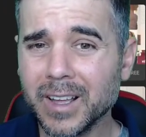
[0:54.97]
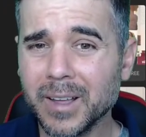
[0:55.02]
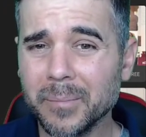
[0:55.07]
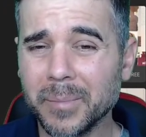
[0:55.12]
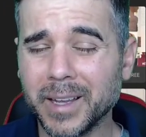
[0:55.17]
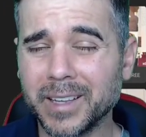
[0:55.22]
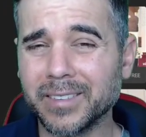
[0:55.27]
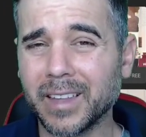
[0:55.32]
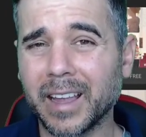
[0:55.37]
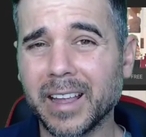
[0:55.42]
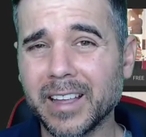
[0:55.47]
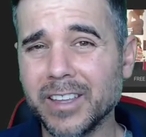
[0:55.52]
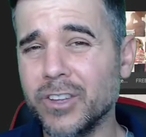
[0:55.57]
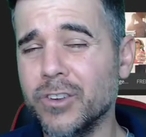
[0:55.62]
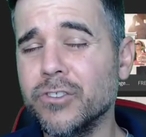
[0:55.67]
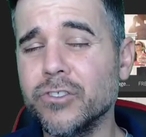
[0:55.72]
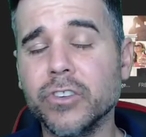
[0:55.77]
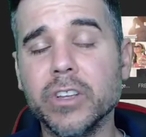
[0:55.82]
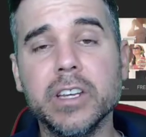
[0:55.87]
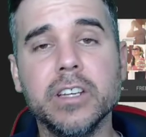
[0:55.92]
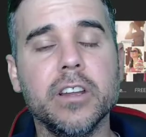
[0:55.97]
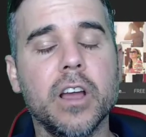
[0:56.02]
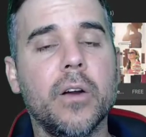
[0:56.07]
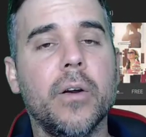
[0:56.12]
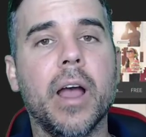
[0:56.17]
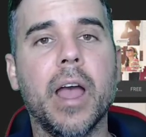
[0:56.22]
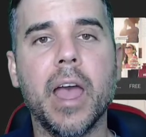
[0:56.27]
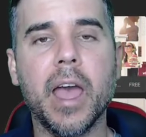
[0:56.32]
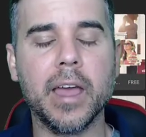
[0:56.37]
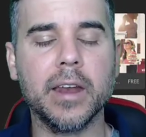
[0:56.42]
because I usually know
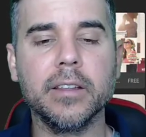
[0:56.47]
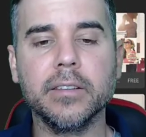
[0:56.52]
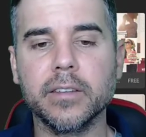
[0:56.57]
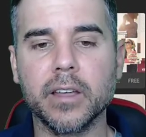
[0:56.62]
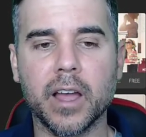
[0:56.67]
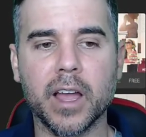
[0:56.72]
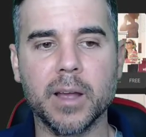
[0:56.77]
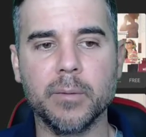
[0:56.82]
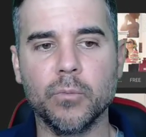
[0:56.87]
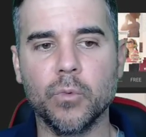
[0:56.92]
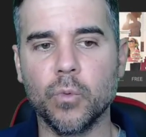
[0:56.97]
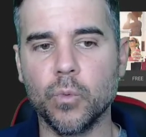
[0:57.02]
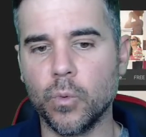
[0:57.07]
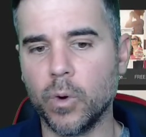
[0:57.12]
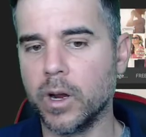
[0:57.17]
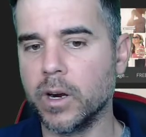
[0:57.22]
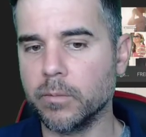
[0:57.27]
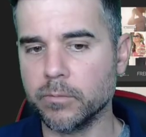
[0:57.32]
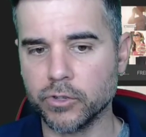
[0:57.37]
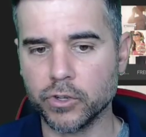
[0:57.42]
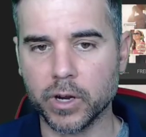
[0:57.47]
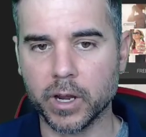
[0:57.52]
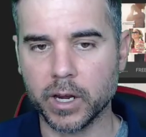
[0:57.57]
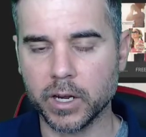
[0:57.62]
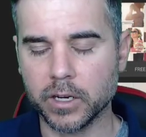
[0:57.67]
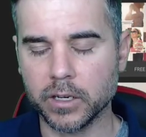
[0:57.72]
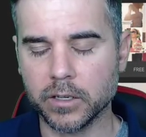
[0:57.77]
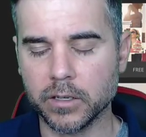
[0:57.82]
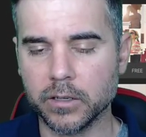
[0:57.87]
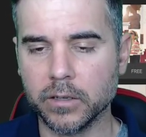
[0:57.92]
ahead of time what I'm trying
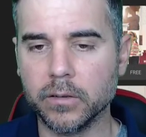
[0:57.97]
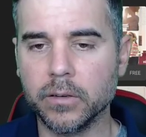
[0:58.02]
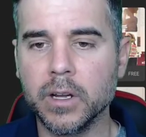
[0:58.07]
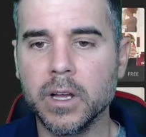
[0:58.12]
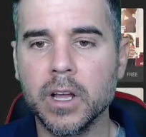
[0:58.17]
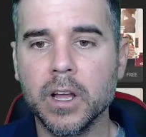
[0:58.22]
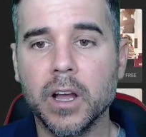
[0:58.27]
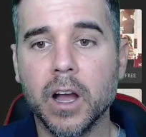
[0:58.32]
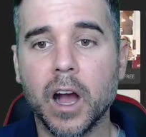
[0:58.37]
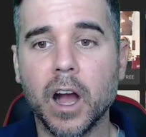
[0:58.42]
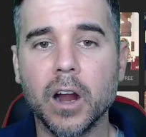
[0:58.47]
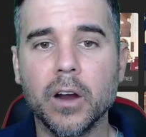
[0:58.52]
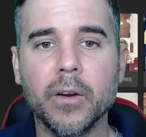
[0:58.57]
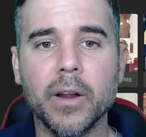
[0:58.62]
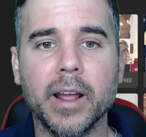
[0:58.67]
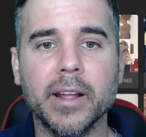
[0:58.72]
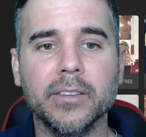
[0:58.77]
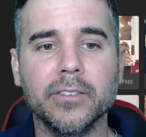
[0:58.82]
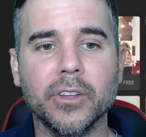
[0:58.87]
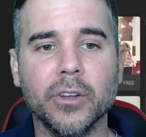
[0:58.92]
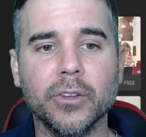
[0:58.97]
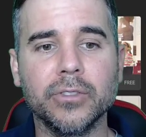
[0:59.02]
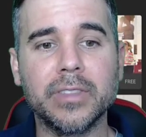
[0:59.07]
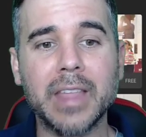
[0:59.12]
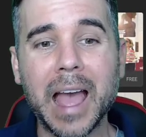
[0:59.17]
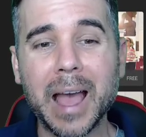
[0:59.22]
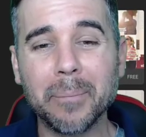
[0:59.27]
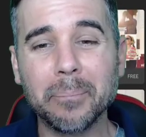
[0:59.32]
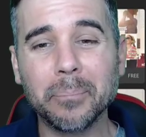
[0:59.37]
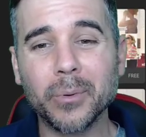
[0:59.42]
to do. All right, so
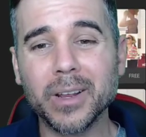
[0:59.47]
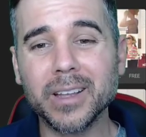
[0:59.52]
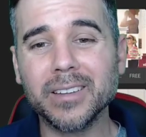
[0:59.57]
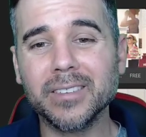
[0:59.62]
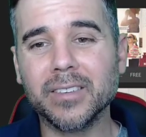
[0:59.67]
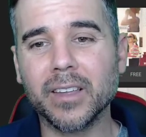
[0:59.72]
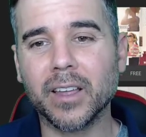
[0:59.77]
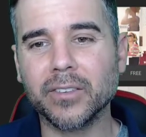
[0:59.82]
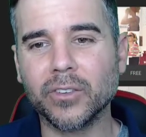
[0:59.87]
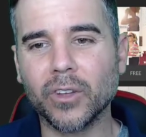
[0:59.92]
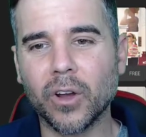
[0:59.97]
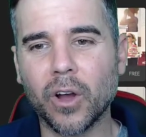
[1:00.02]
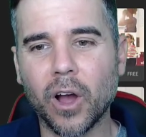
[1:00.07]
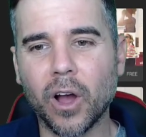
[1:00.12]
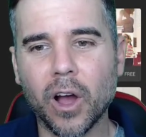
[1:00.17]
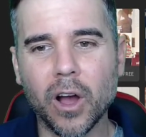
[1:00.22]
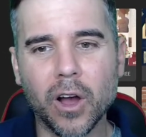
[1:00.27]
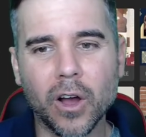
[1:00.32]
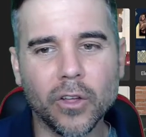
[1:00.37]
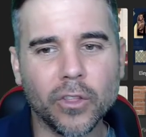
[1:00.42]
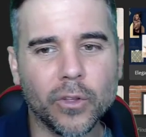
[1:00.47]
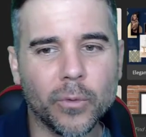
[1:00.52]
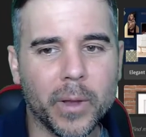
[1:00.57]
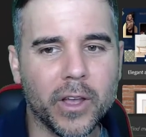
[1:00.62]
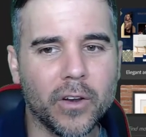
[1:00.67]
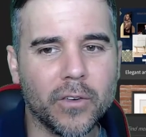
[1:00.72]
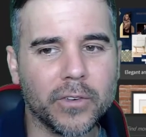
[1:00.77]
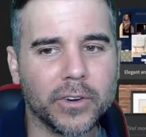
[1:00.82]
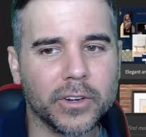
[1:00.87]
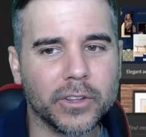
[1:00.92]
that brings us all the way
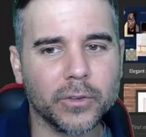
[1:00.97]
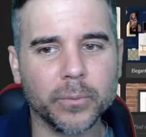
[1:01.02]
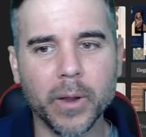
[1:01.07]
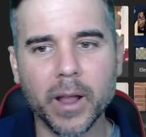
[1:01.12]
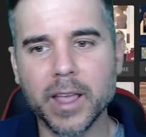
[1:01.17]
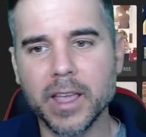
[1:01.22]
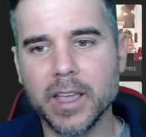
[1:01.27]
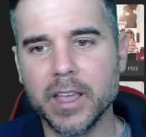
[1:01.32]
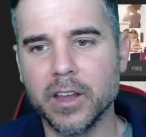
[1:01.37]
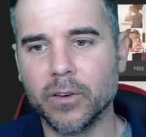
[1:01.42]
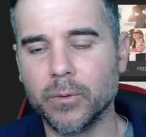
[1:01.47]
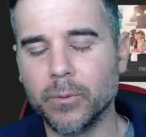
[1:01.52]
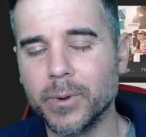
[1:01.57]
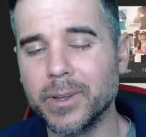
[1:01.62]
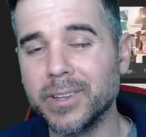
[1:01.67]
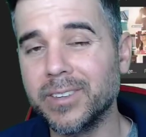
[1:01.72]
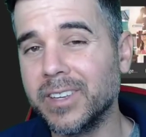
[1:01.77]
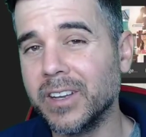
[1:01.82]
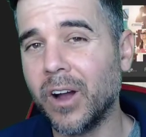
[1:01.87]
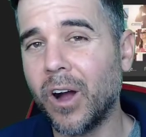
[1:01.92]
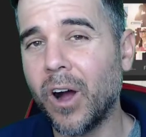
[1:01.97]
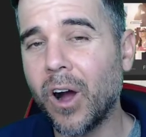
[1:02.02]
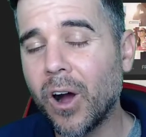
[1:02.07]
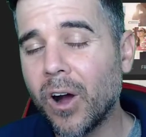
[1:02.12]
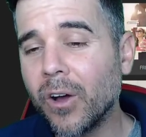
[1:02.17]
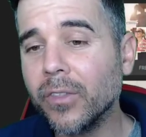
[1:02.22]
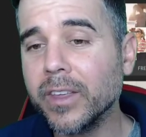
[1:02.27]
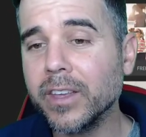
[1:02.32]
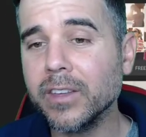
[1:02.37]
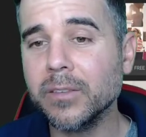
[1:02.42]
over to the right here where we see
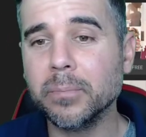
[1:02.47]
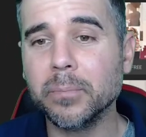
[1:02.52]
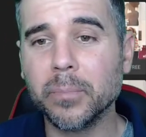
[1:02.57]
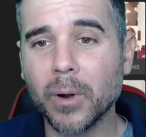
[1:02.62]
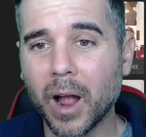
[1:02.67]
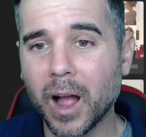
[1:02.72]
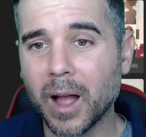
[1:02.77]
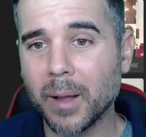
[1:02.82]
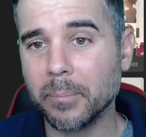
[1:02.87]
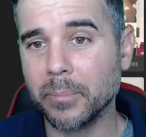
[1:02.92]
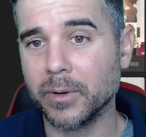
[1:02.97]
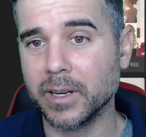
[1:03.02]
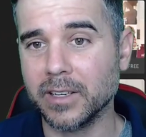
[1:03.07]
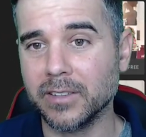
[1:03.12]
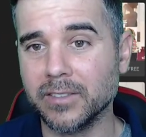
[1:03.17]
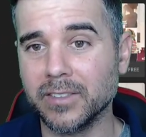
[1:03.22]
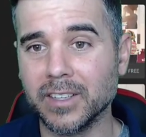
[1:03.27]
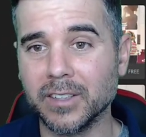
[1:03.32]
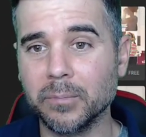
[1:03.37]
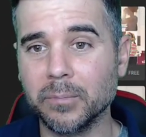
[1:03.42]
all these properties, these